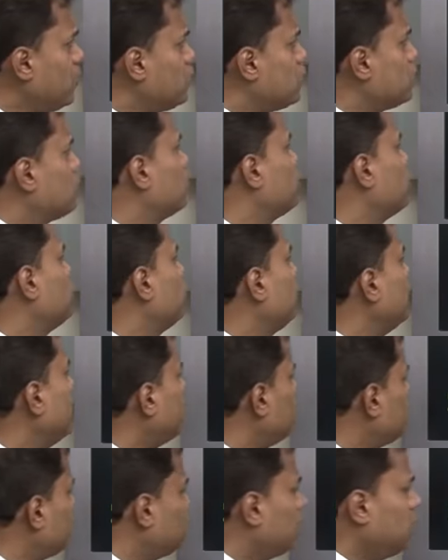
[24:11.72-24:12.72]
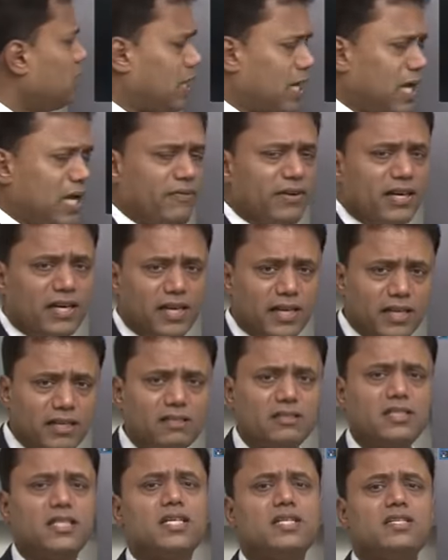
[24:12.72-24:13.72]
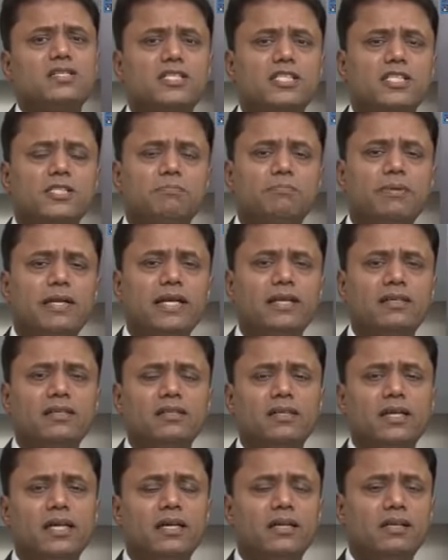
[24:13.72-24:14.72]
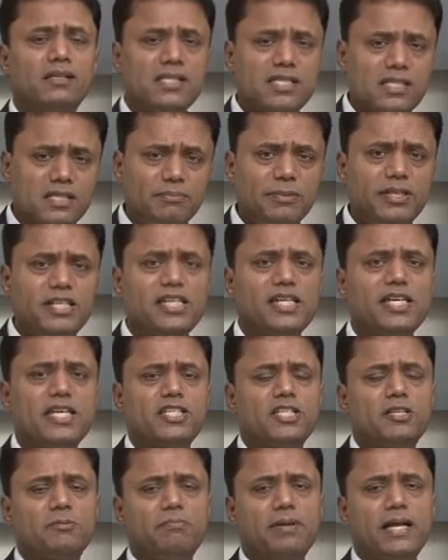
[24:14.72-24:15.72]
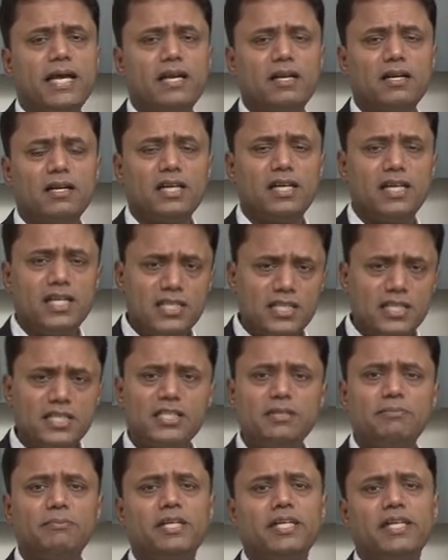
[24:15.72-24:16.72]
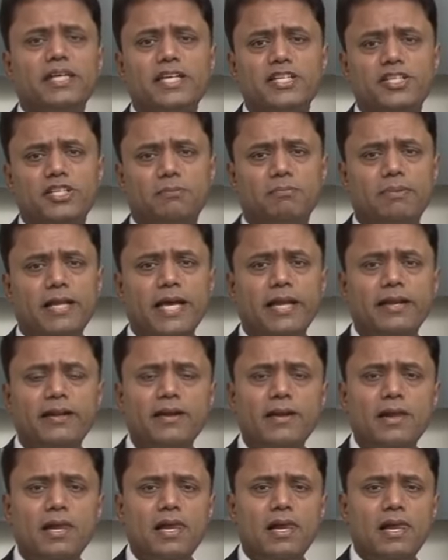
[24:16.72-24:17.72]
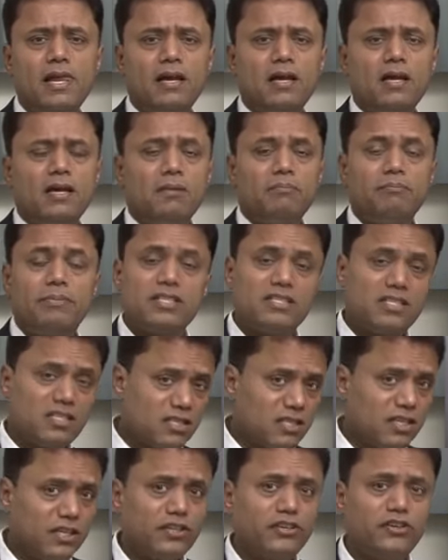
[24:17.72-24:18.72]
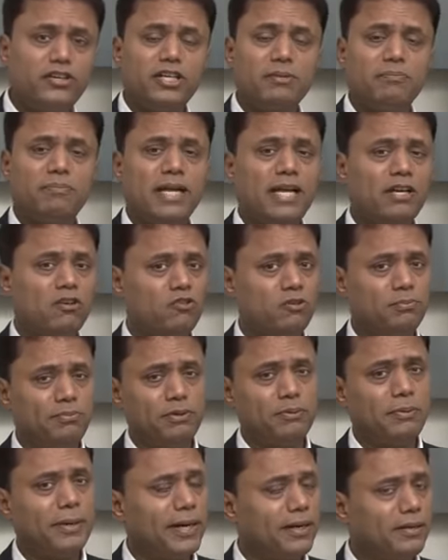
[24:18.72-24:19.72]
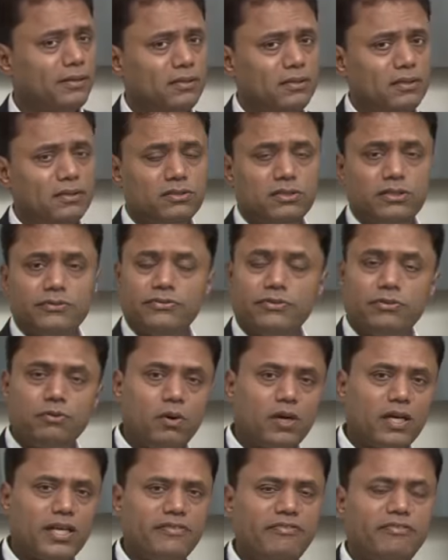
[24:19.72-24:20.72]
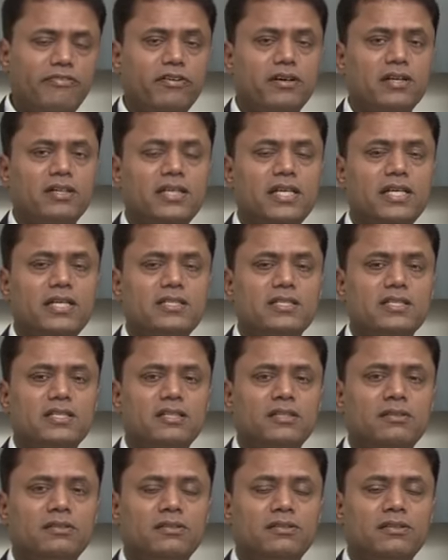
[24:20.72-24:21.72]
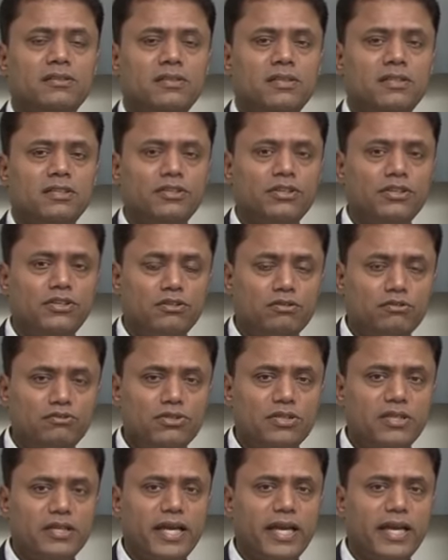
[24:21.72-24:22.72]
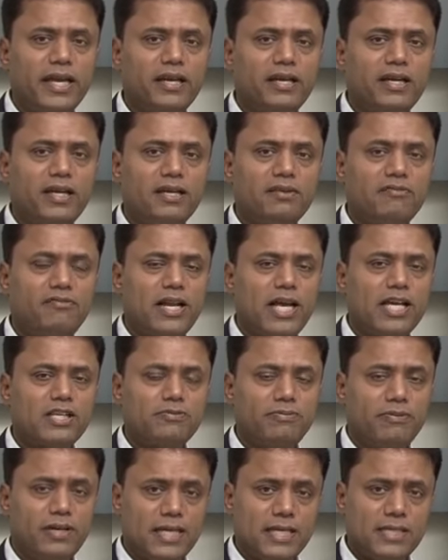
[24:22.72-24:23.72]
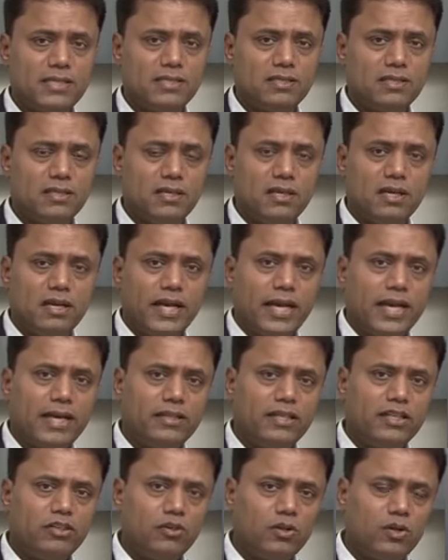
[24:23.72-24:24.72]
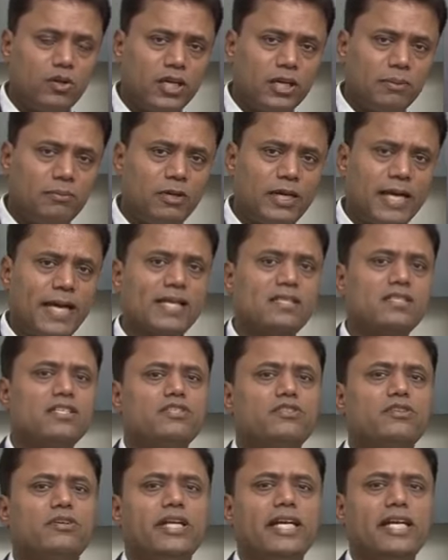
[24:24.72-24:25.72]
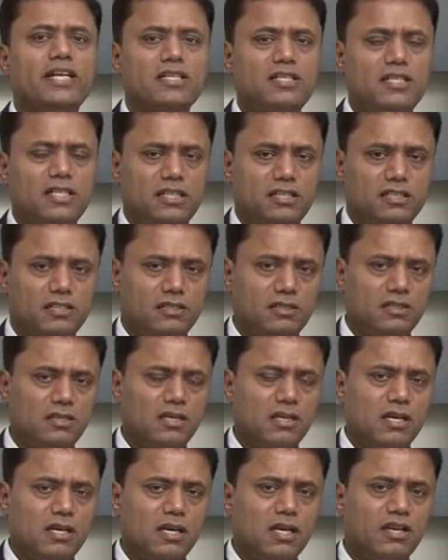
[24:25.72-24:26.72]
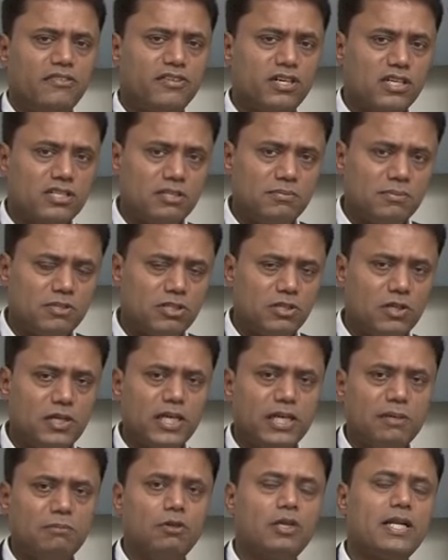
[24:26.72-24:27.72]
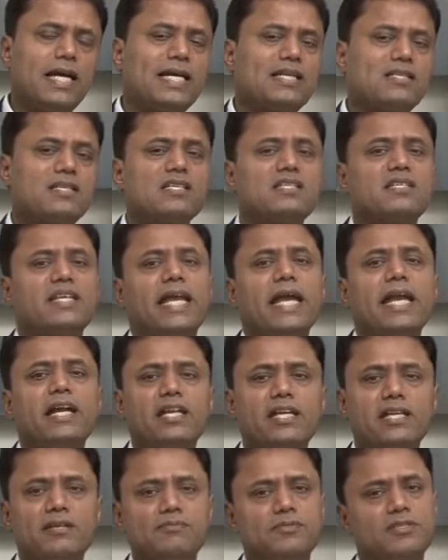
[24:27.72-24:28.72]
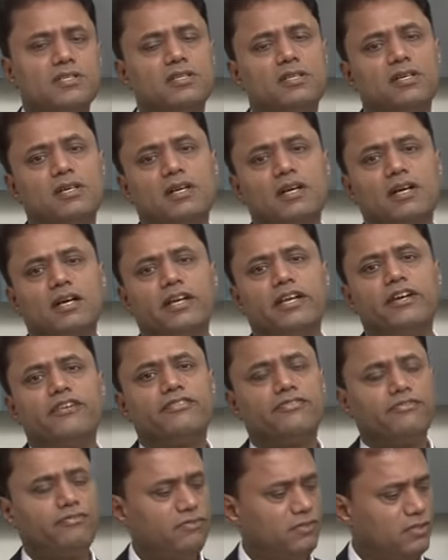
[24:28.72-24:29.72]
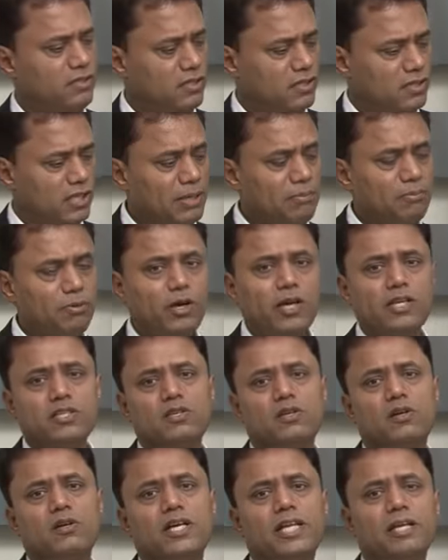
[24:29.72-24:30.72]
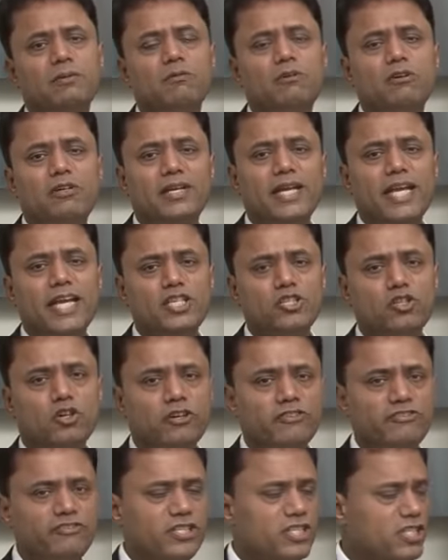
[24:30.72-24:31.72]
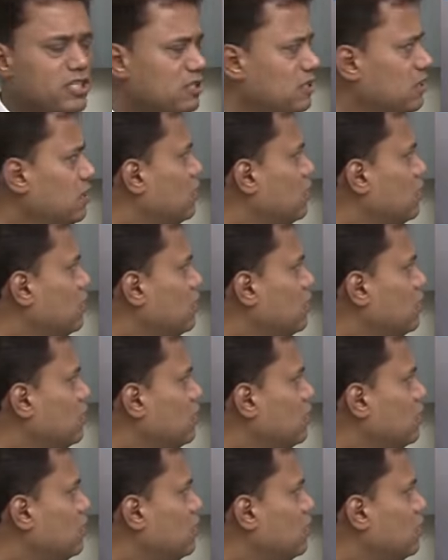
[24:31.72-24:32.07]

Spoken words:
So you need to have a clear contingency plan and risk mitigation plan, contingency mitigation plan. Business continuity plan could be one. What if there is a huge rain and flash floods, and then you are not able to access your data center? If customers are not able to access the ATMs, if employees are not able to reach office.